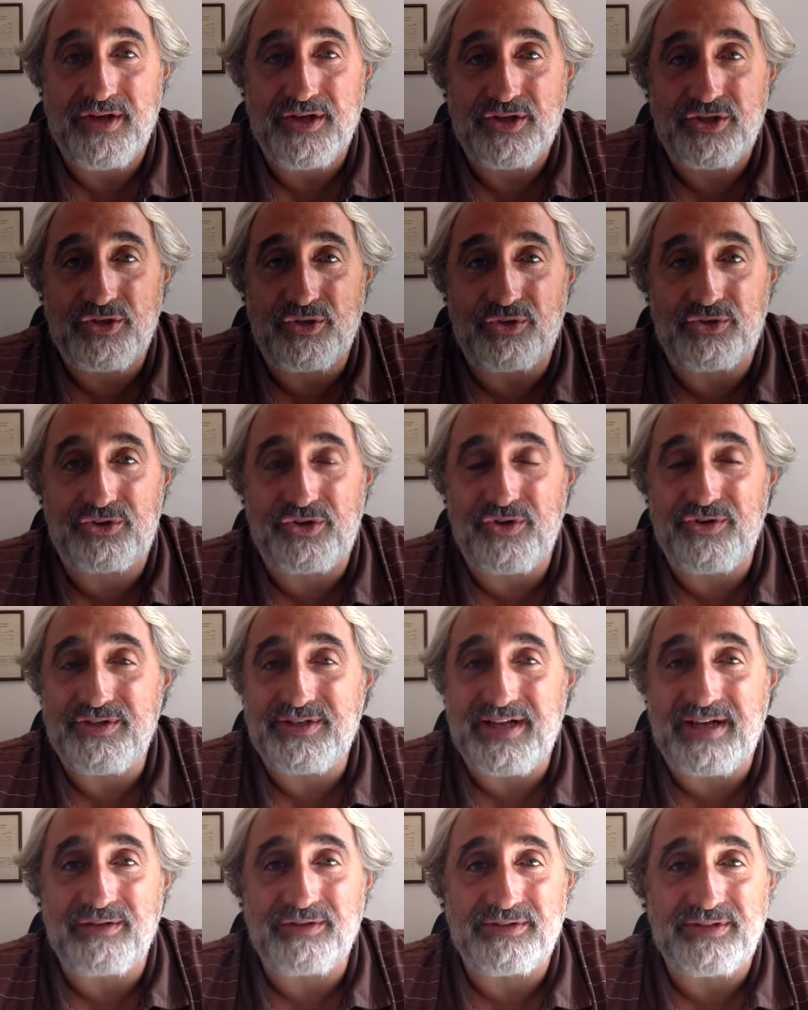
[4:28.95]
So it
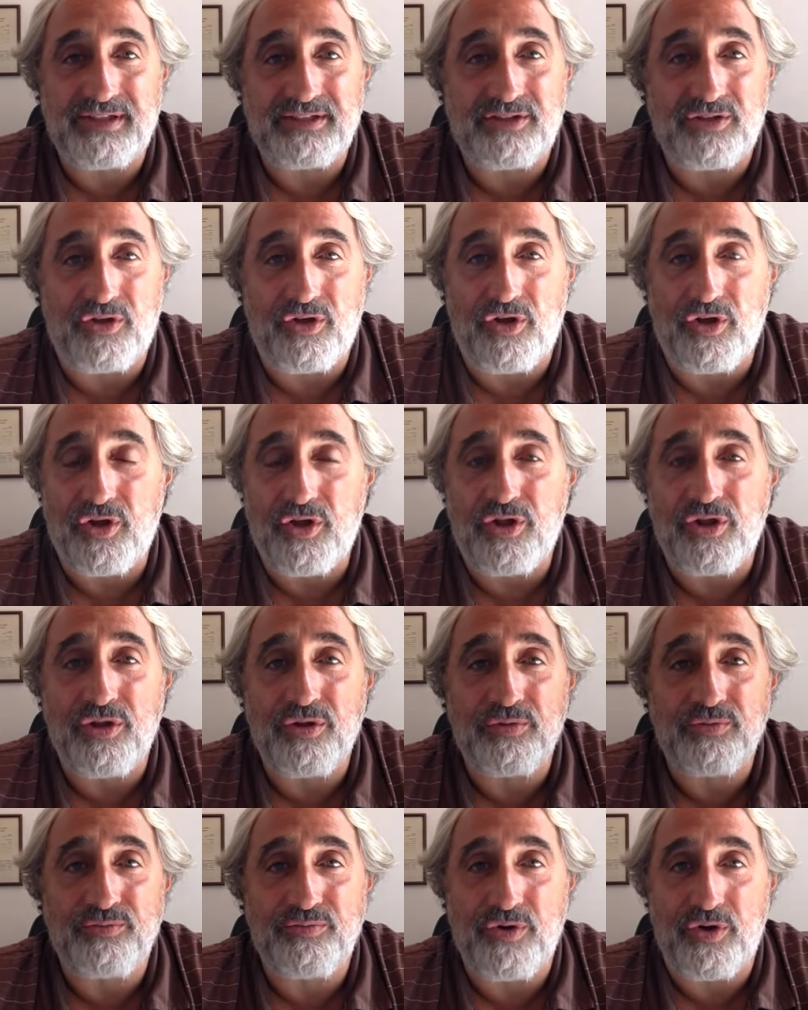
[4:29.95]
turns out that
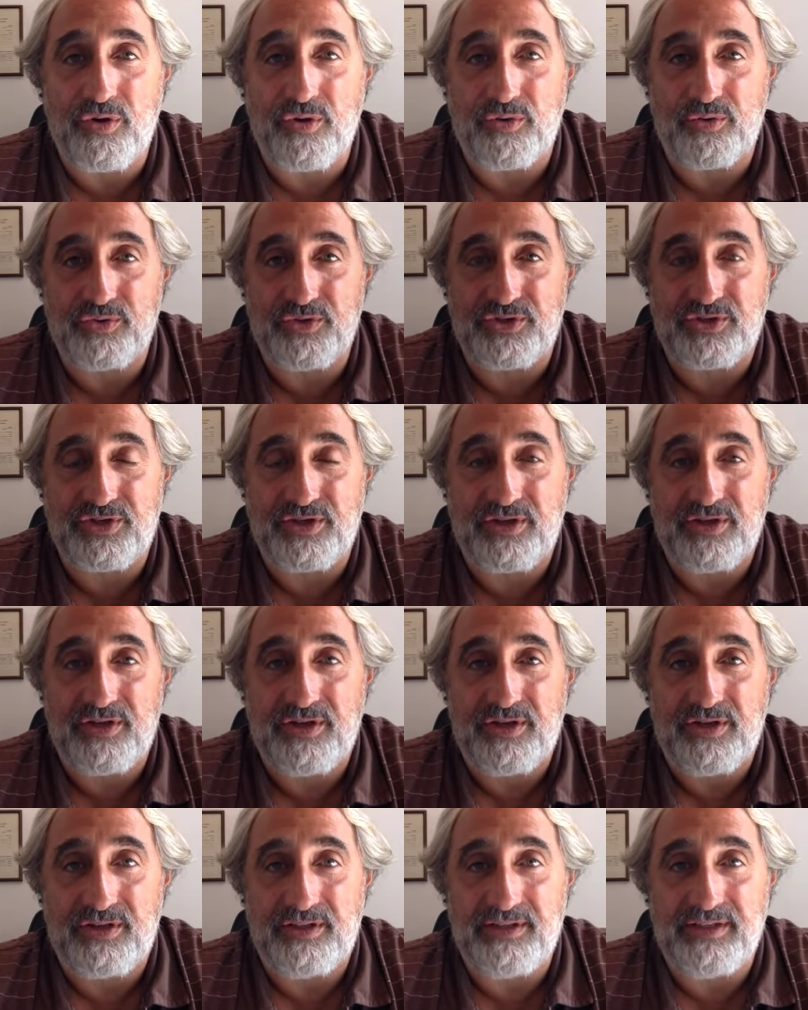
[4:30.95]
all roads
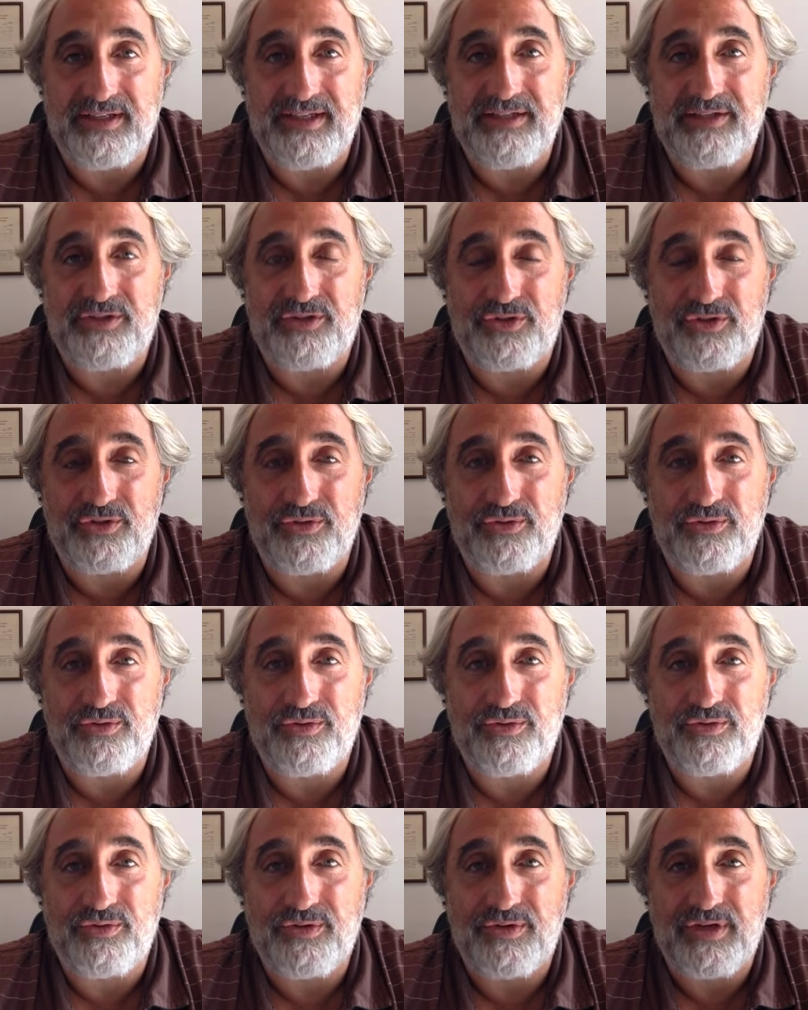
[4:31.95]
lead to